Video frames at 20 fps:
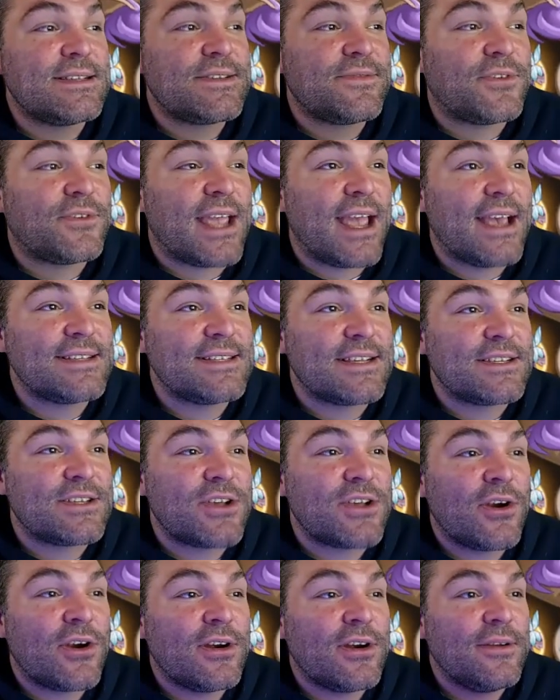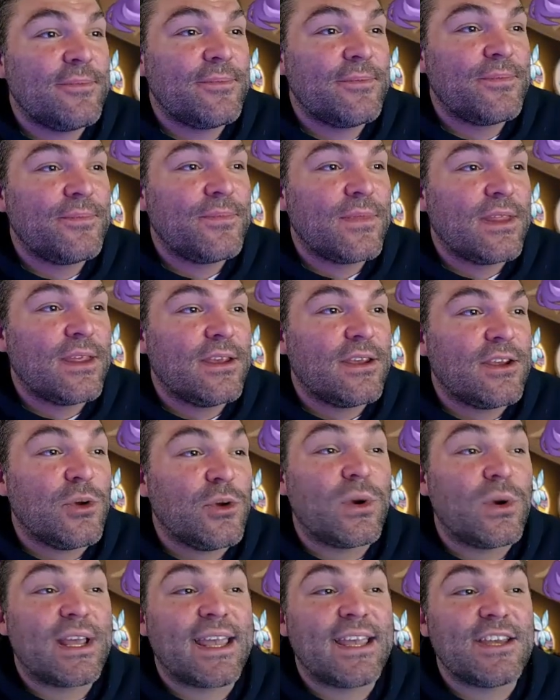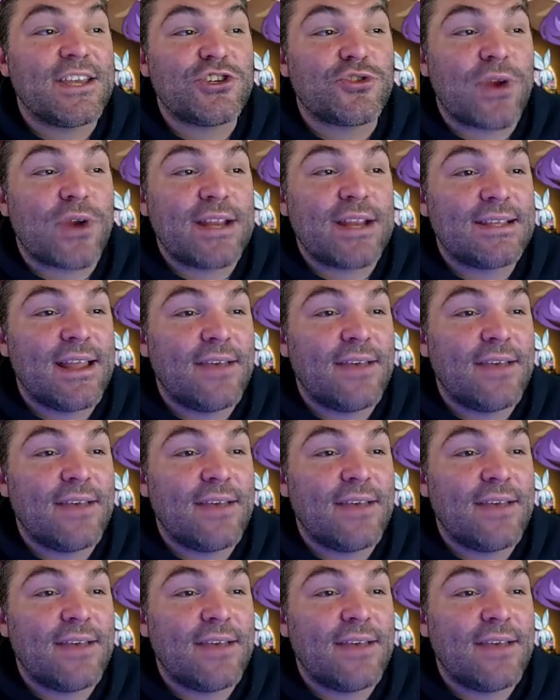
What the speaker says: for the SSR, you want to get straight to level